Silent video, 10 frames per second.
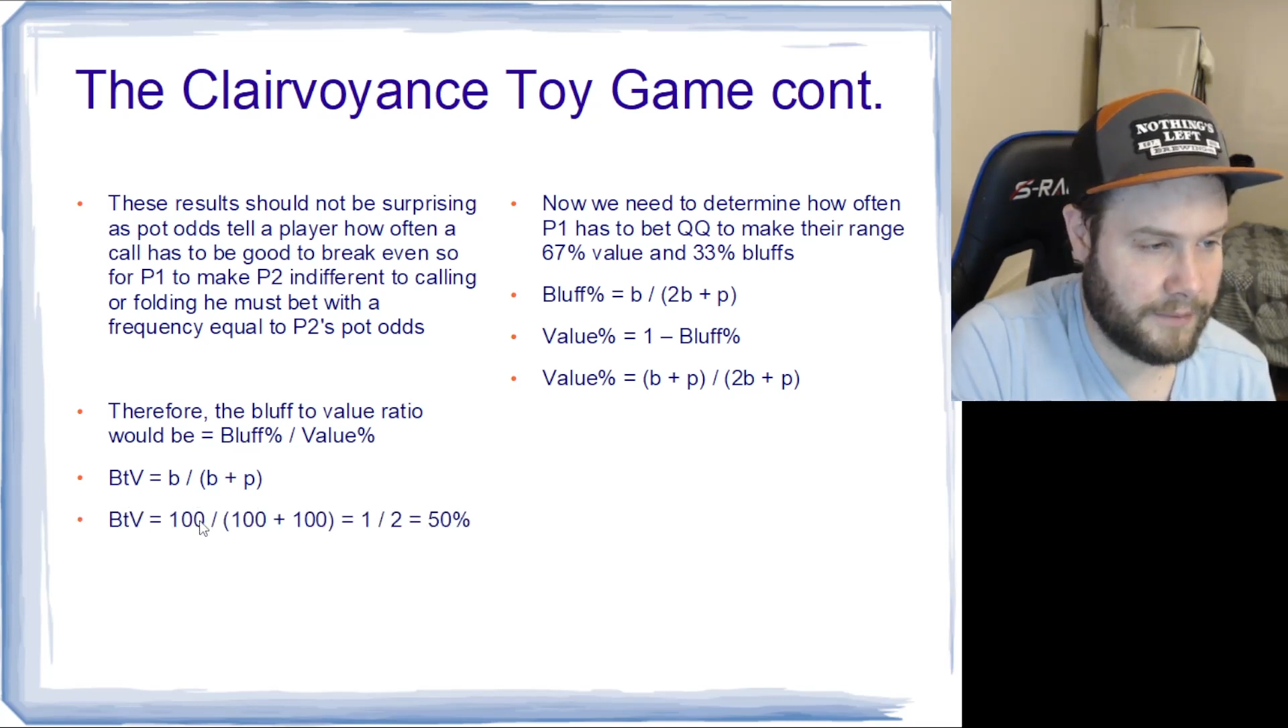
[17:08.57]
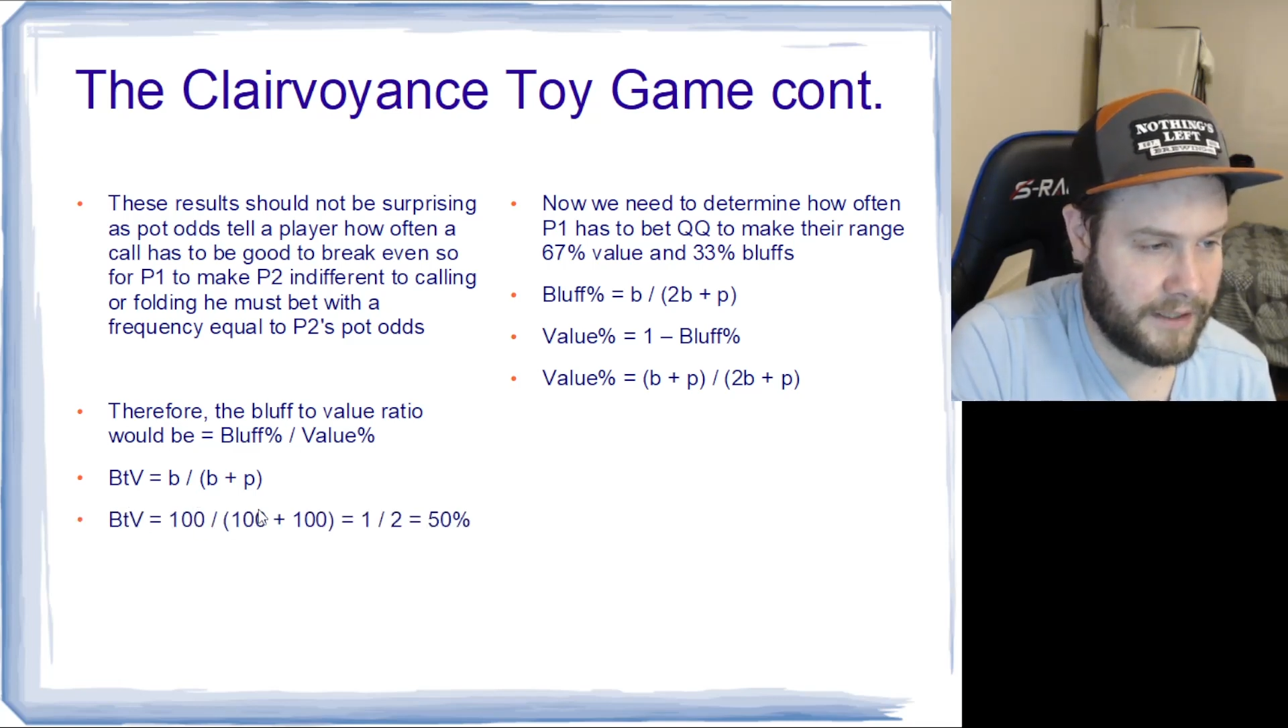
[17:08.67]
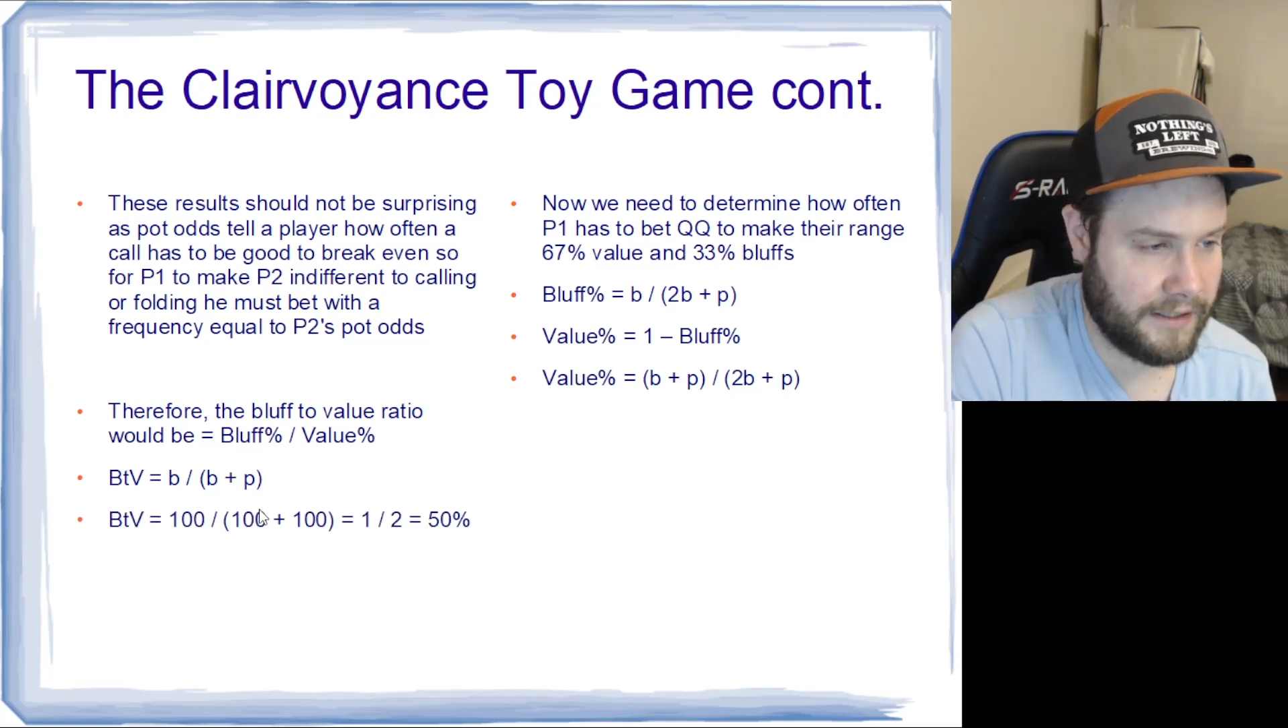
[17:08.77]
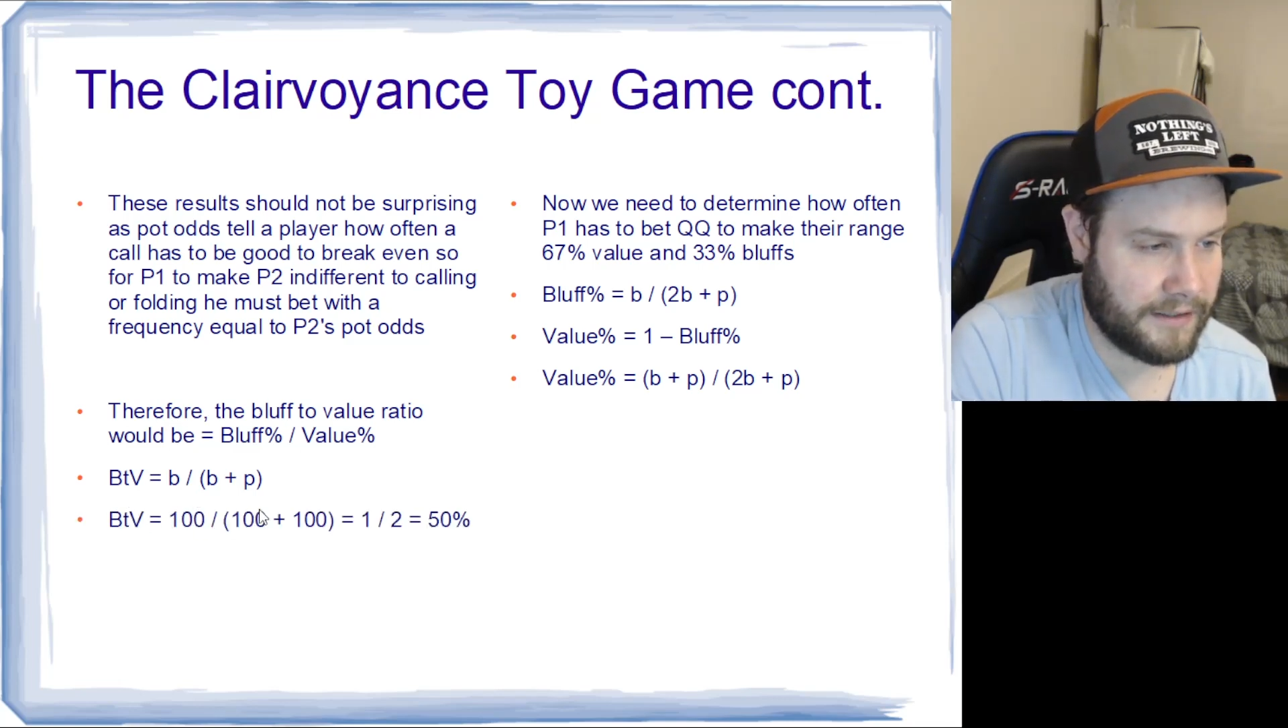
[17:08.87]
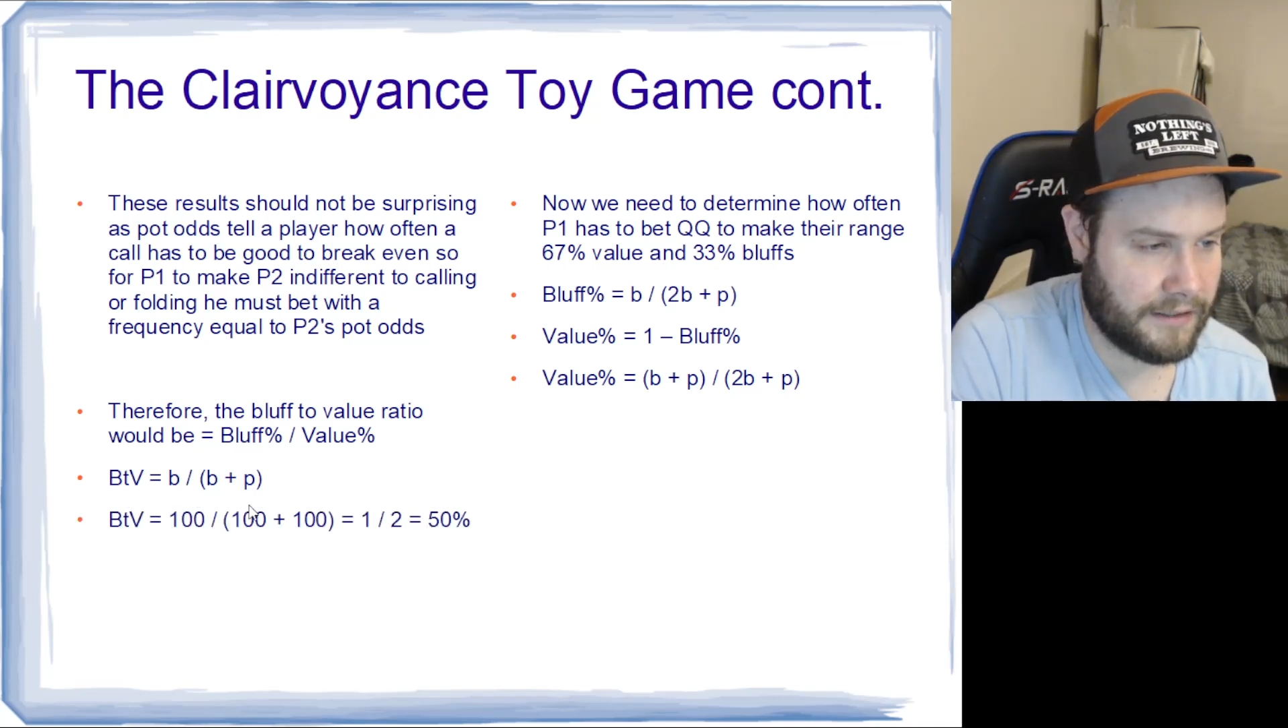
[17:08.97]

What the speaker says: bet,